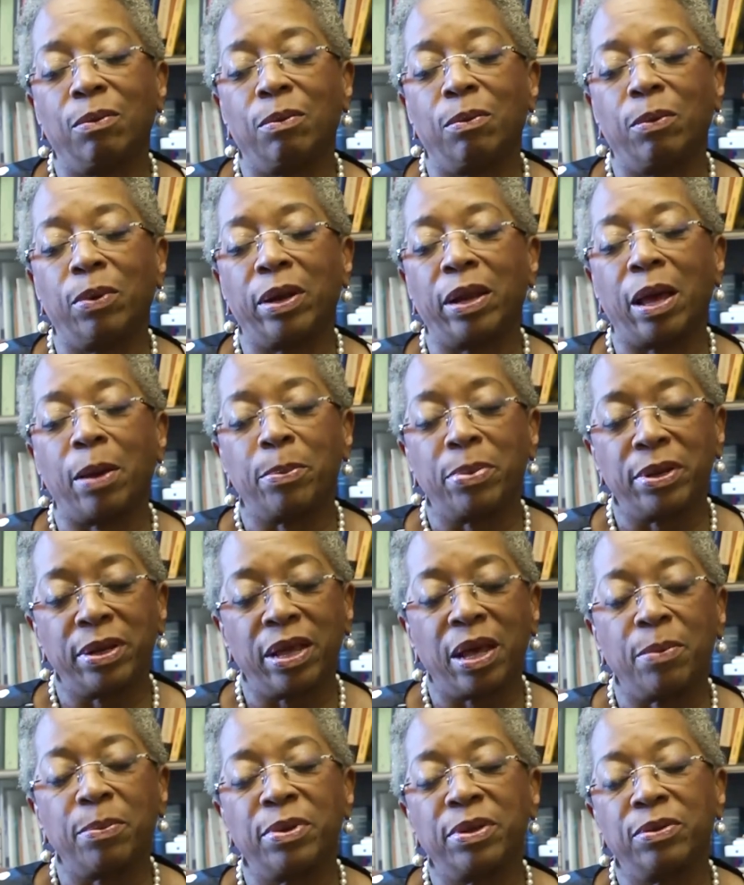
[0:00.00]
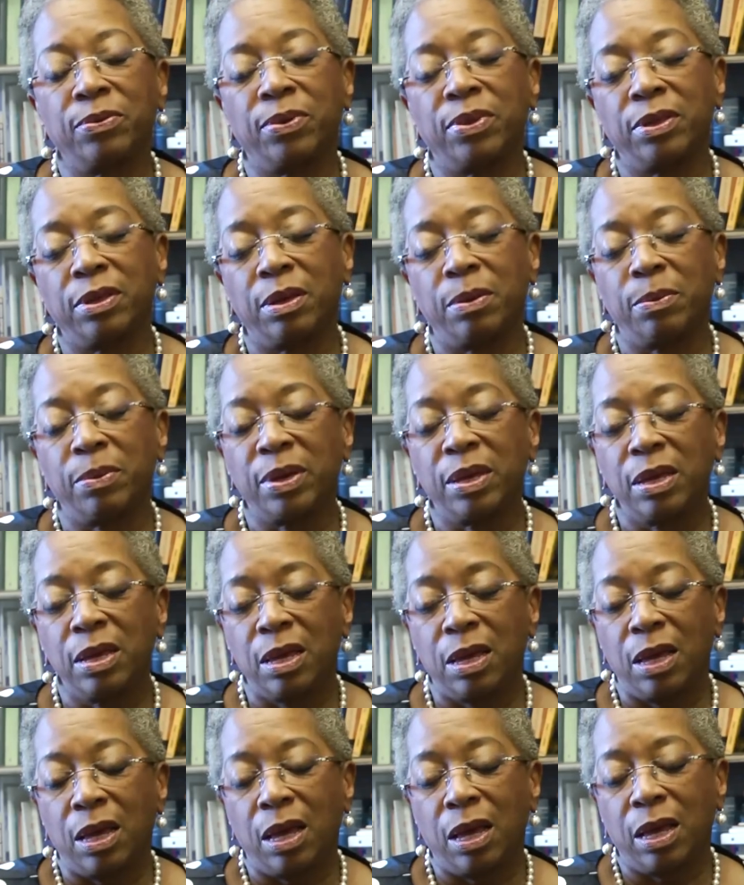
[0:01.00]
what happened with him
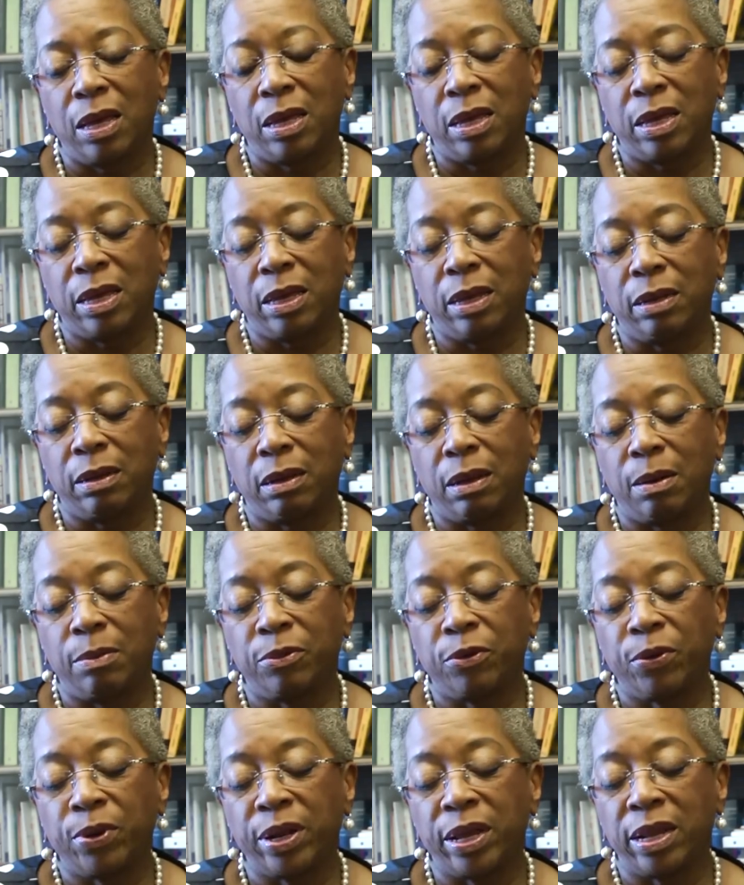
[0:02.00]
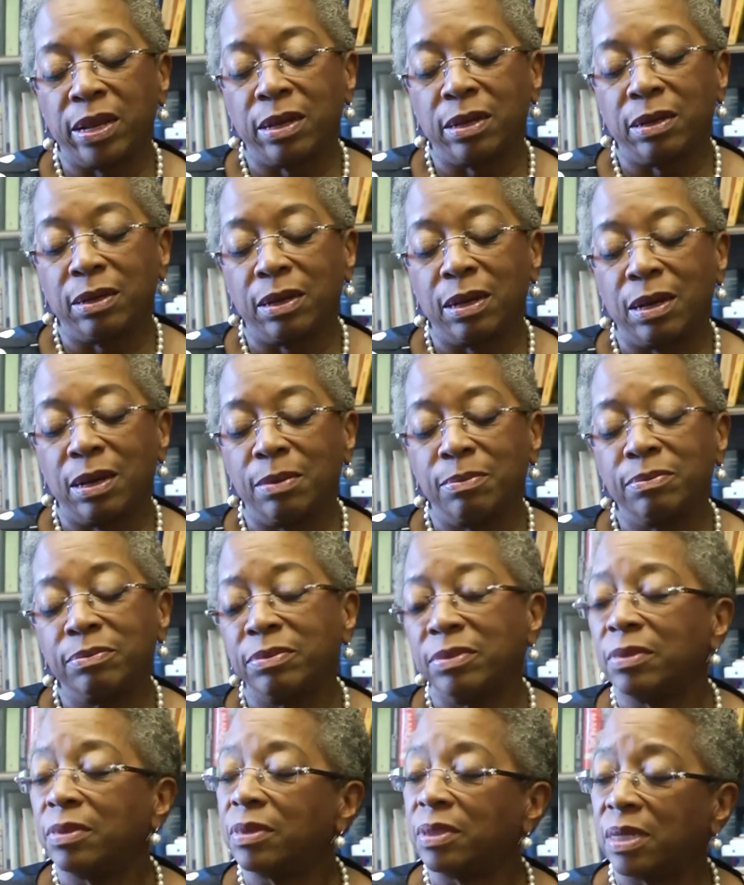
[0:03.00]
in Grenada.
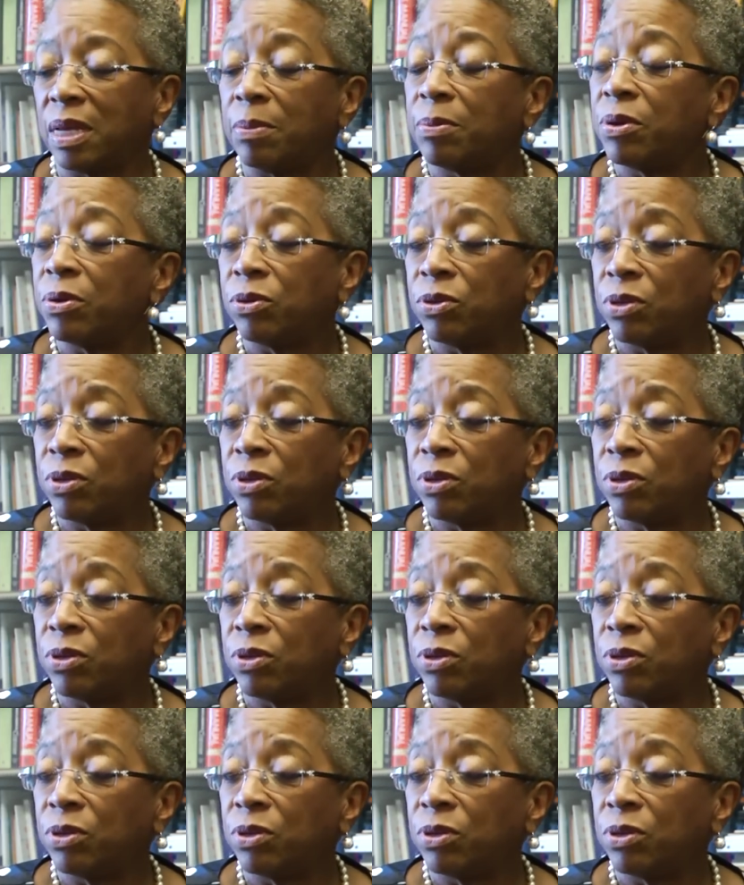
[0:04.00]
Demi